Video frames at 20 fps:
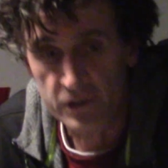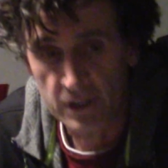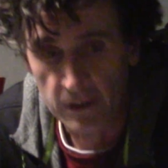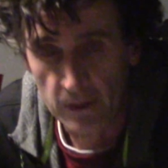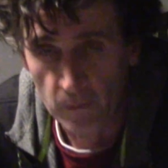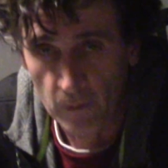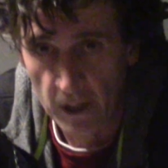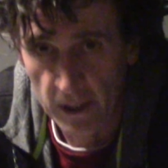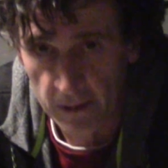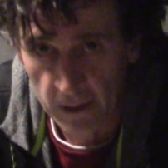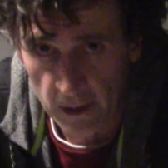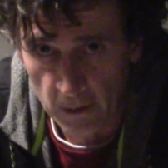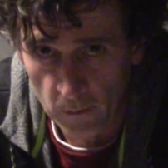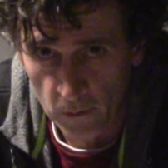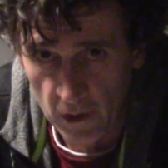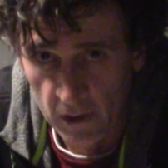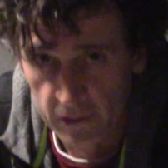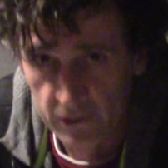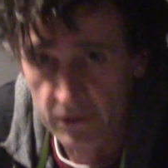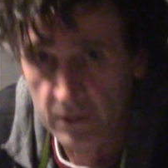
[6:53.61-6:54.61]
in the way that I
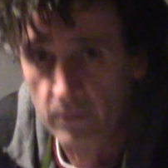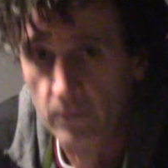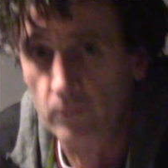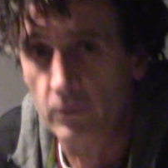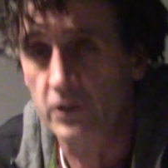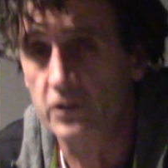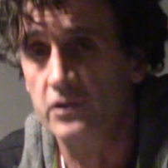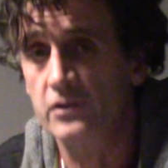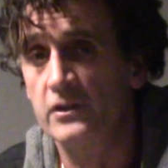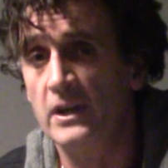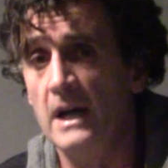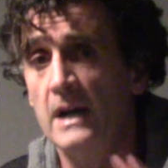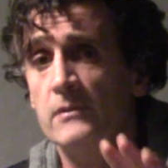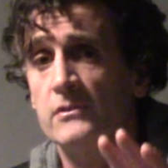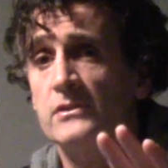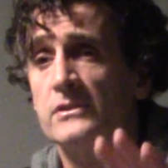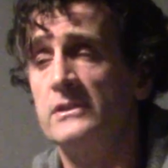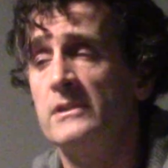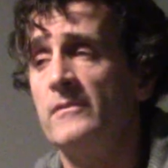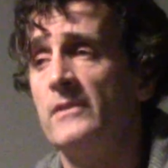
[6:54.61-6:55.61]
was, which
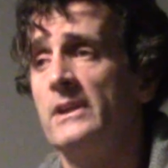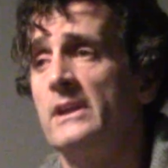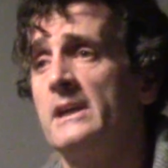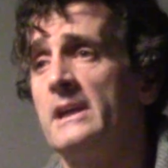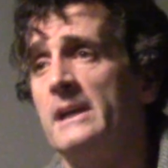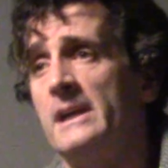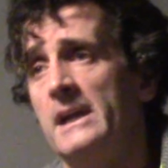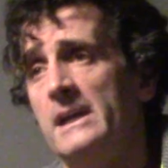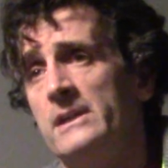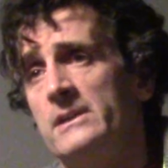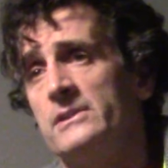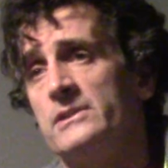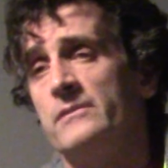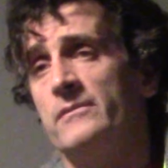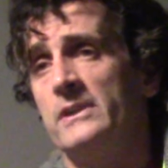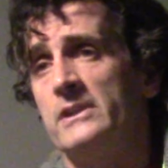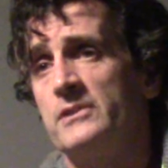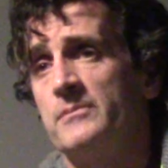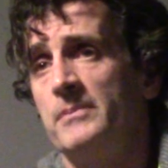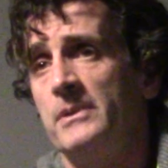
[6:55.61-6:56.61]
thousands of other Canadians have
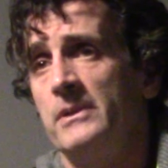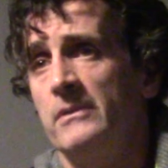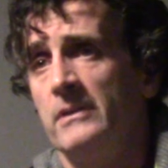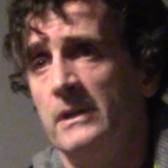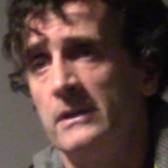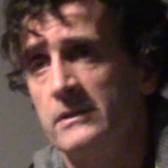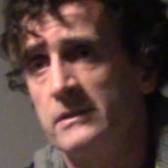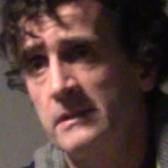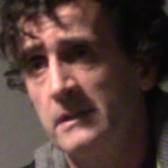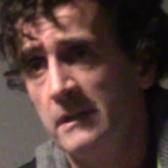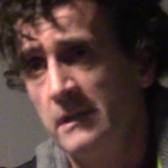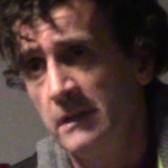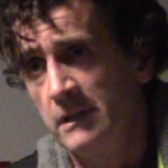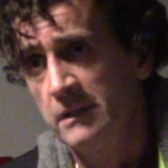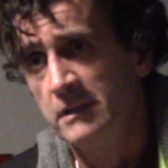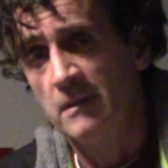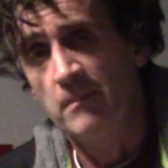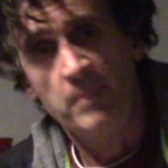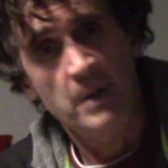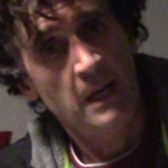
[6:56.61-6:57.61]
experienced,
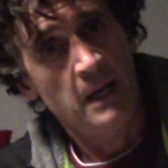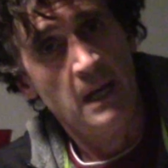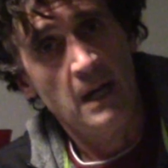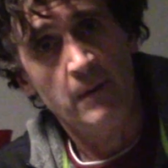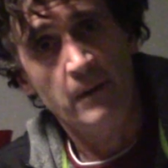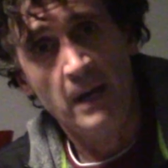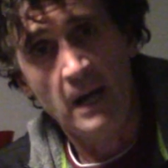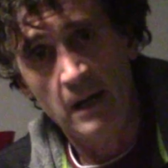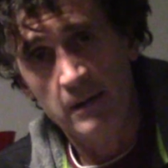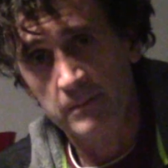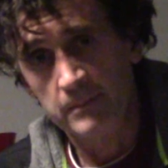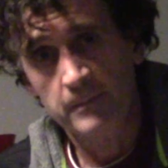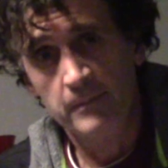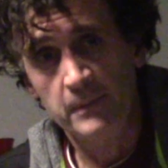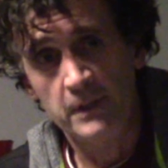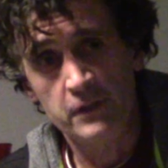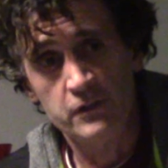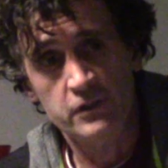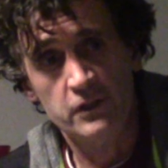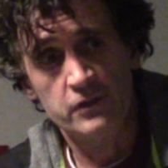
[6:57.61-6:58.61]
to bail out now.
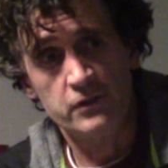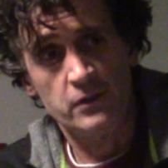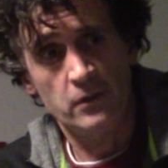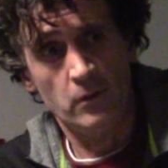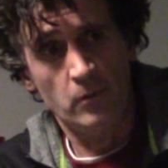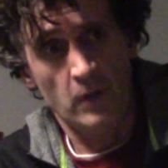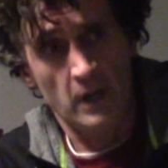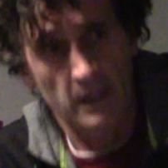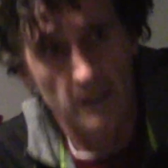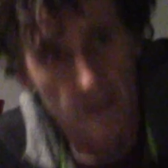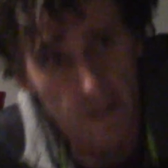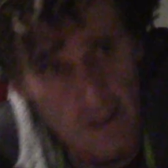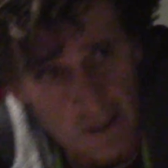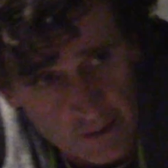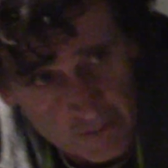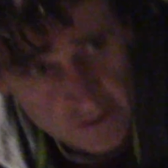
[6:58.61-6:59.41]
There's just no way. And